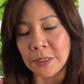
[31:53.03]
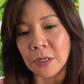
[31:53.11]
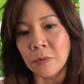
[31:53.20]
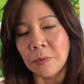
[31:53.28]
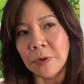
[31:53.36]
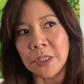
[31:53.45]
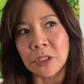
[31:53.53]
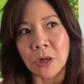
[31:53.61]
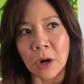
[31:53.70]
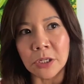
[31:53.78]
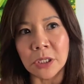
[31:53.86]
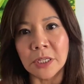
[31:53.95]
So when we
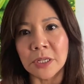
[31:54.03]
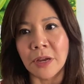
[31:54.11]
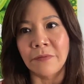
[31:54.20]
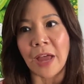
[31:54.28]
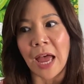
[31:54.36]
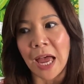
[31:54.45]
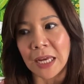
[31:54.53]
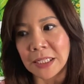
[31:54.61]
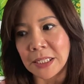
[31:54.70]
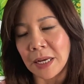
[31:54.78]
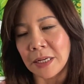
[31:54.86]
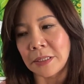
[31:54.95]
start to kind of
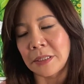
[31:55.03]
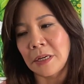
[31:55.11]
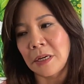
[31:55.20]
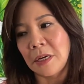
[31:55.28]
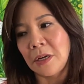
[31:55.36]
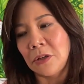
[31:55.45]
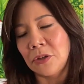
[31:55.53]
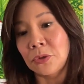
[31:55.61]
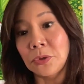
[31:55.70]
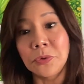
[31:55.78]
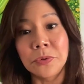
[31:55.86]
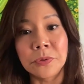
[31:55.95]
access
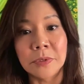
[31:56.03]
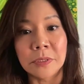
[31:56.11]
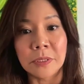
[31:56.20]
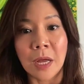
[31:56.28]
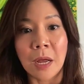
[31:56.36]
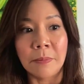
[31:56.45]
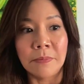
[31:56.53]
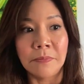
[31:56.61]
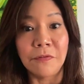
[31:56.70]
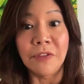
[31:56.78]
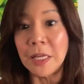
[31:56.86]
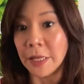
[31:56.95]
through
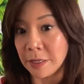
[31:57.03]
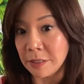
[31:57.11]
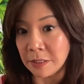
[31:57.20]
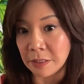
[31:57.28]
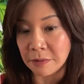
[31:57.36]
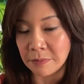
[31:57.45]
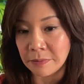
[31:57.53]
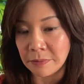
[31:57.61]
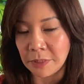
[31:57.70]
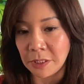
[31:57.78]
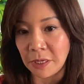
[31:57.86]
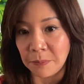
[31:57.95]
um, feelings,
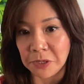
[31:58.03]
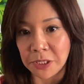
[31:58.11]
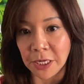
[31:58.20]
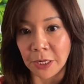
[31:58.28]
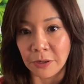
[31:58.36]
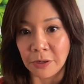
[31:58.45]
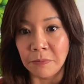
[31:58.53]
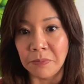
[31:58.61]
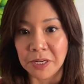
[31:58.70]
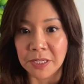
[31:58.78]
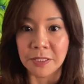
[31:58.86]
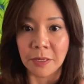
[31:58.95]
in particular,
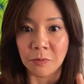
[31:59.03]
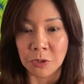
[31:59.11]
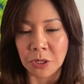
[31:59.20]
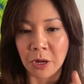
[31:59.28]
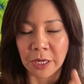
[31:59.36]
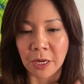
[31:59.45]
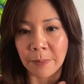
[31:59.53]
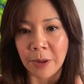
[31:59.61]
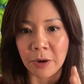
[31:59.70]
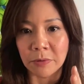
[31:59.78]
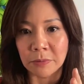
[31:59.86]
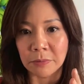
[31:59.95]
because uh, we're talking about